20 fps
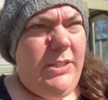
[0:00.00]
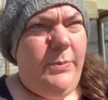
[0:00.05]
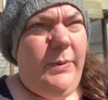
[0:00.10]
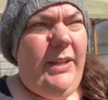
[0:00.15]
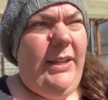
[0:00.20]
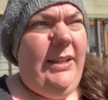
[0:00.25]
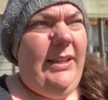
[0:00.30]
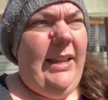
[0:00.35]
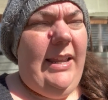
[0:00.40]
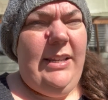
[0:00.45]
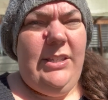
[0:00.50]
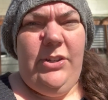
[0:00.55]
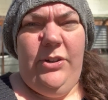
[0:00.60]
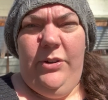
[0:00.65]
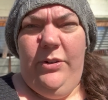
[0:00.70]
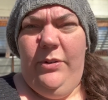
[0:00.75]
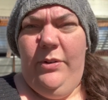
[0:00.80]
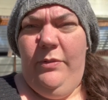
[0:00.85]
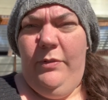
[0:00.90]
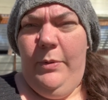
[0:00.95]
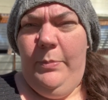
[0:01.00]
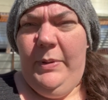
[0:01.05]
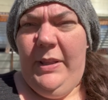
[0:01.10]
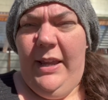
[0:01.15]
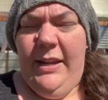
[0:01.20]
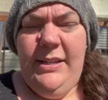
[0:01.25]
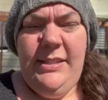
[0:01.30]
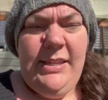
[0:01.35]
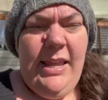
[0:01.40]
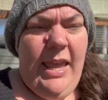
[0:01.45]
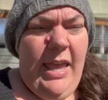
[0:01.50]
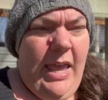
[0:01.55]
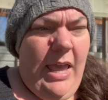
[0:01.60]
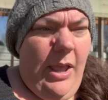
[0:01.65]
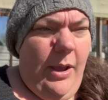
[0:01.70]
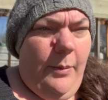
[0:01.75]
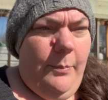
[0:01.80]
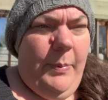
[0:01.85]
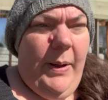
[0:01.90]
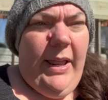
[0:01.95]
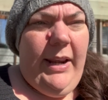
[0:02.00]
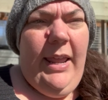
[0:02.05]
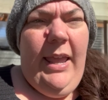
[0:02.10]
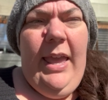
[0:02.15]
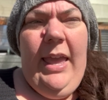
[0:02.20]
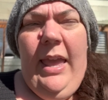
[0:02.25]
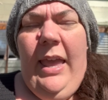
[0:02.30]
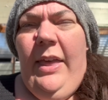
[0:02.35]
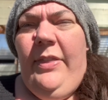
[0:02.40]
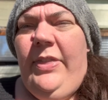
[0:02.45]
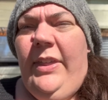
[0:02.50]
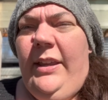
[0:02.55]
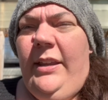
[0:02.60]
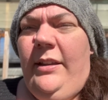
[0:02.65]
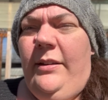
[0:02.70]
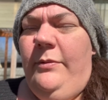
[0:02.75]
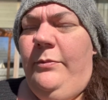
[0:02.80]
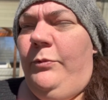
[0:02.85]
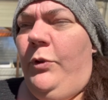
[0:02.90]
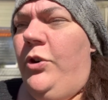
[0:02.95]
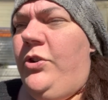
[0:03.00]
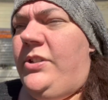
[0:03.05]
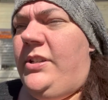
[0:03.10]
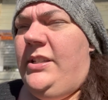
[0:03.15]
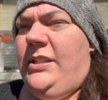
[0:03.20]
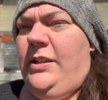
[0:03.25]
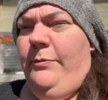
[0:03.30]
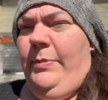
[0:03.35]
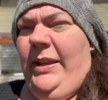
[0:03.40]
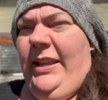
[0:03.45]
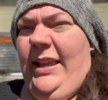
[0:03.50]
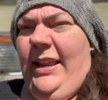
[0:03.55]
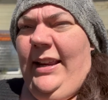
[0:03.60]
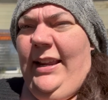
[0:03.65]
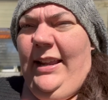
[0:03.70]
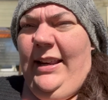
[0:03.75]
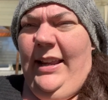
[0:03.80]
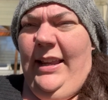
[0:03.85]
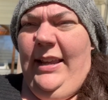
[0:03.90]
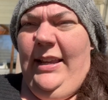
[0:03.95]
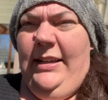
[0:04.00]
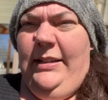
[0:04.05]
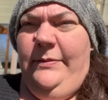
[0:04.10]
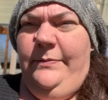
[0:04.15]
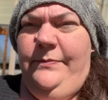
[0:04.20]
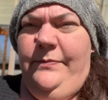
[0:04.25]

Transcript: we need to replace. But the roosters have been getting in here,